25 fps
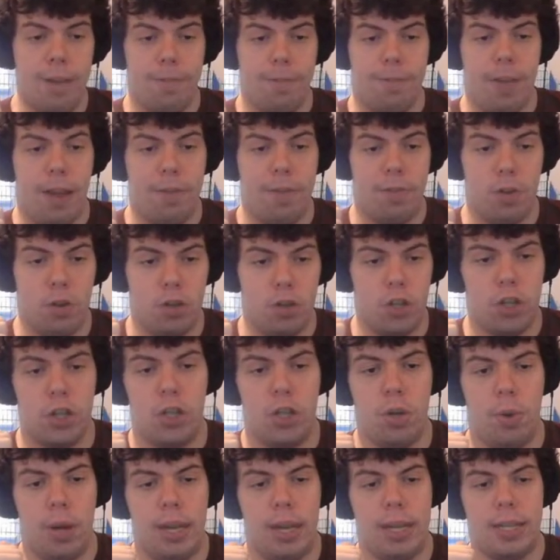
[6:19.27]
If you're just
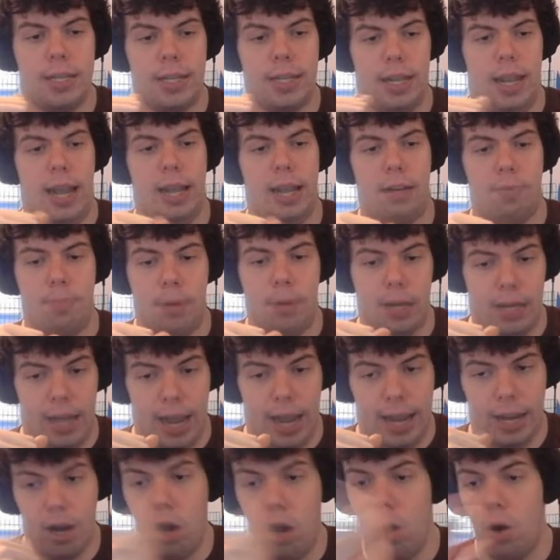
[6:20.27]
doing it to like be
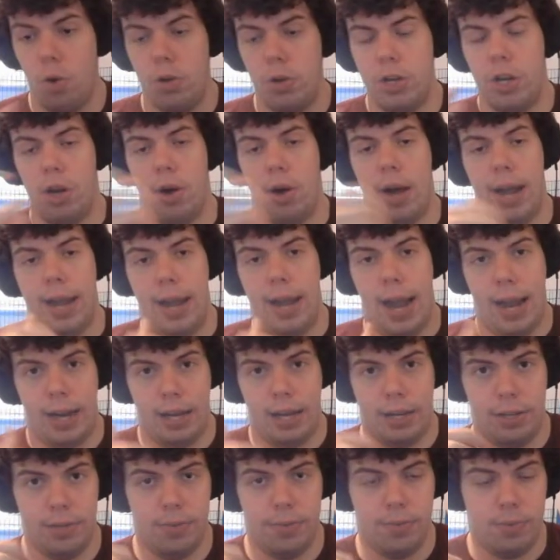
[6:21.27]
like, oh, you know, I
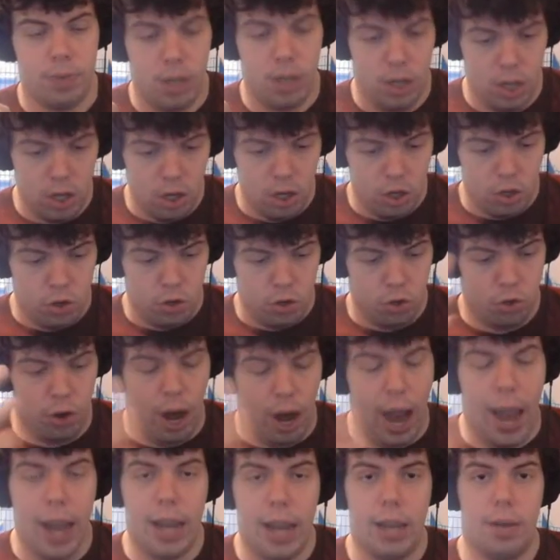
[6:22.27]
can
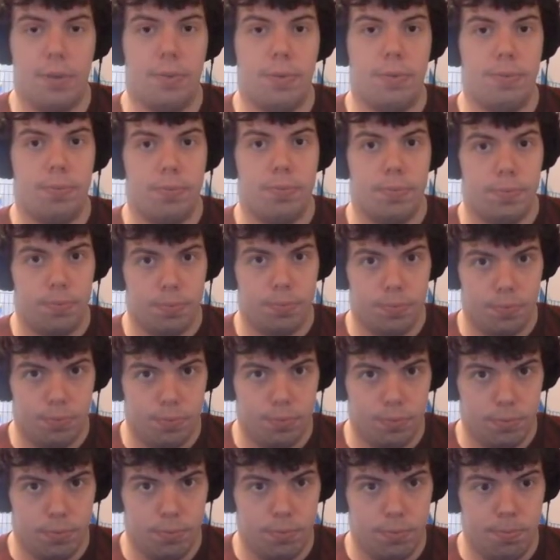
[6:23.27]
try and
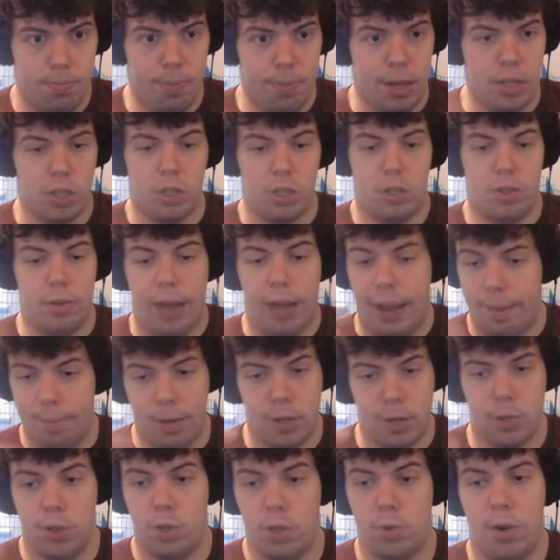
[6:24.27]
mess with
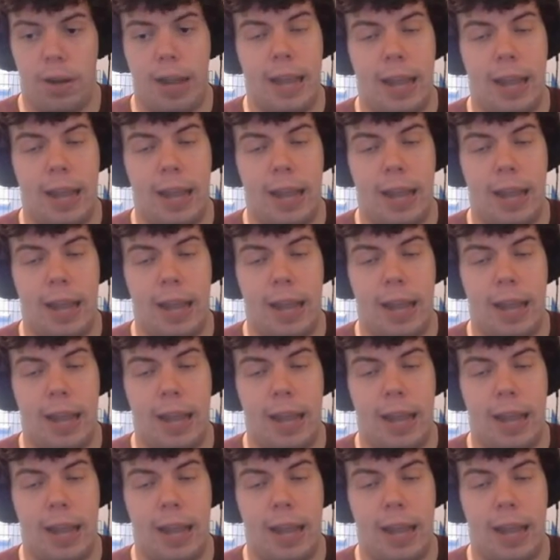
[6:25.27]
this run.